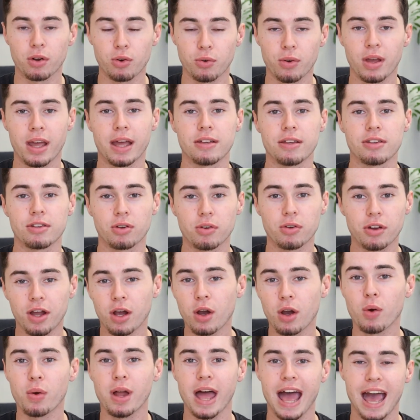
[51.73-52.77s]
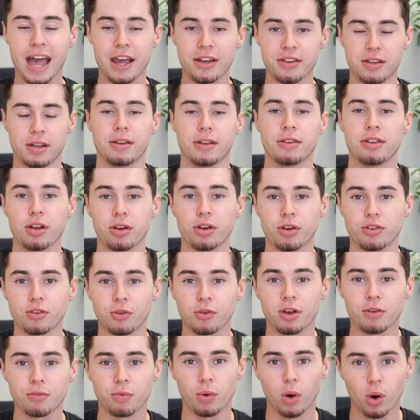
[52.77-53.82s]
Create Studio has continued
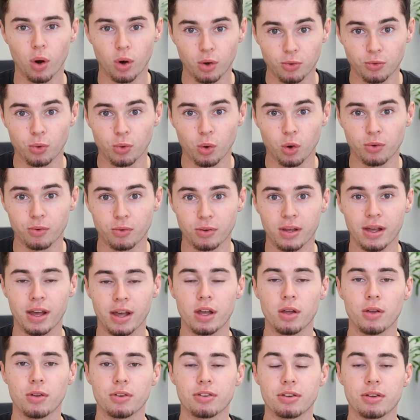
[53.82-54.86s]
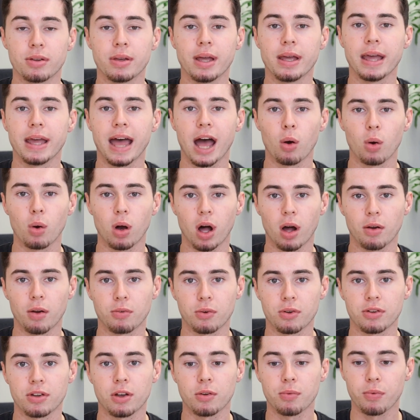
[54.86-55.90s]
to evolve over the years and now
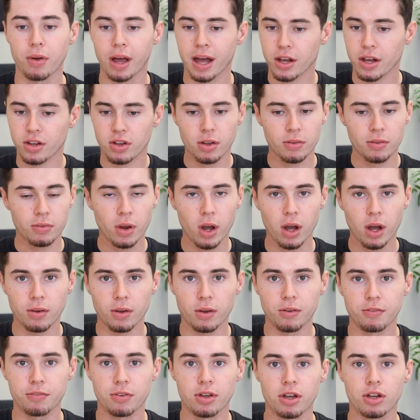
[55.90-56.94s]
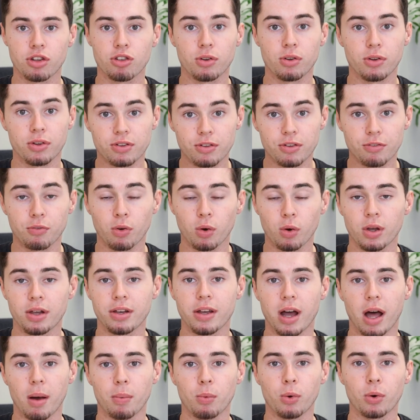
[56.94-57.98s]
offers a range of other features. For
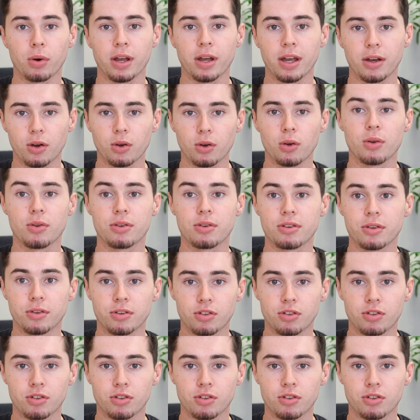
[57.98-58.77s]
example, it includes